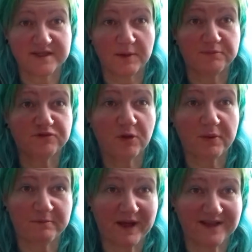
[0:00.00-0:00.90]
a
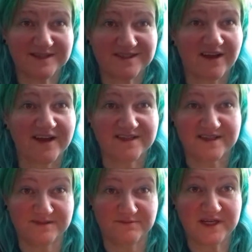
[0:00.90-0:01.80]
proper balanced diet
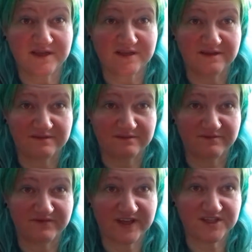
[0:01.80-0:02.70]
is meat
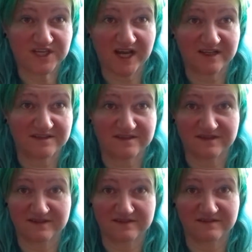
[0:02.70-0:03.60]
and veg and
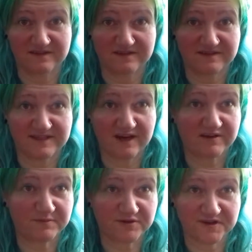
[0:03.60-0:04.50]

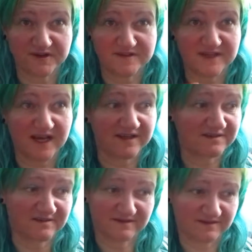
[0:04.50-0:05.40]
dairy products
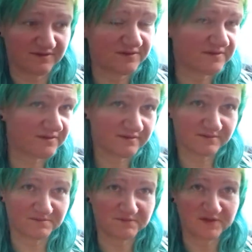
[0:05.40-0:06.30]
and,
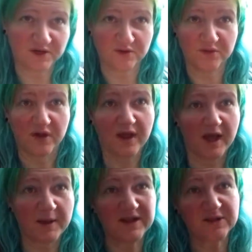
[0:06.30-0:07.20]
you know,
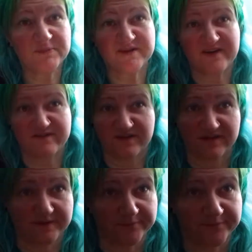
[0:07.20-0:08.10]
a little bit of
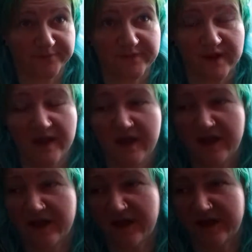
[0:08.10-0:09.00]
everything.
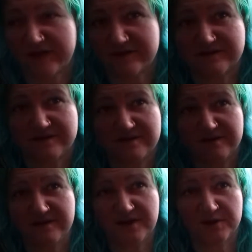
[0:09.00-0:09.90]
And,
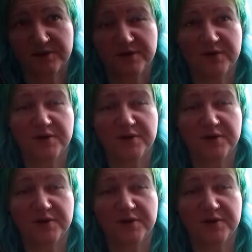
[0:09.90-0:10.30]
you know,